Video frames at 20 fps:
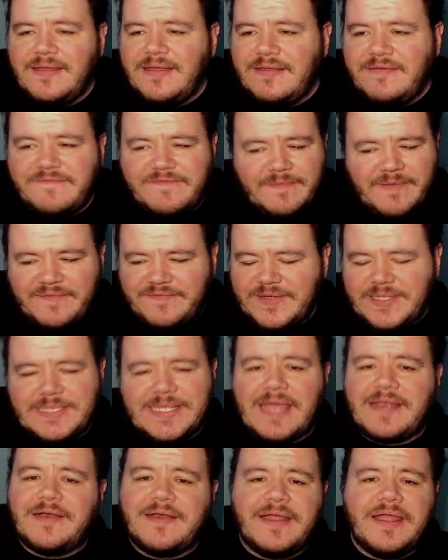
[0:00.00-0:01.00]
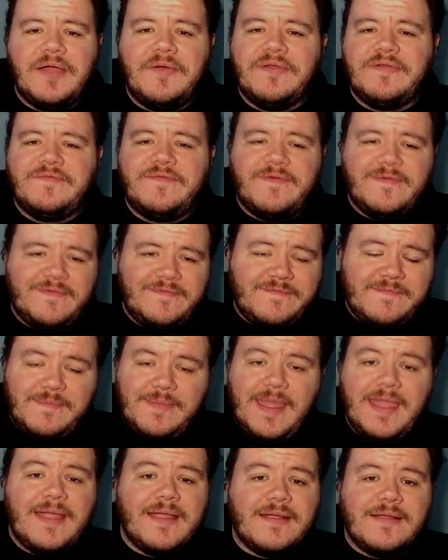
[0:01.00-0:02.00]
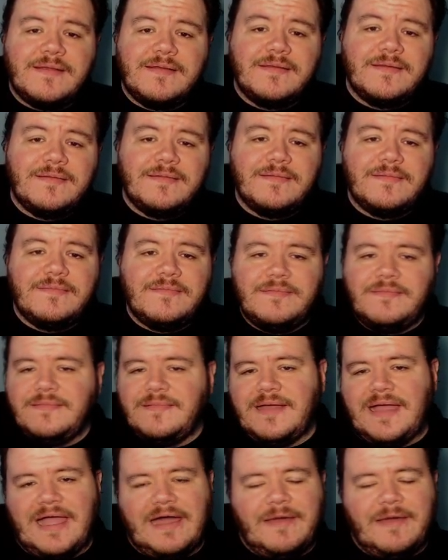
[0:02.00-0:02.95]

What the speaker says: from every Saturday going forward from there, I'll be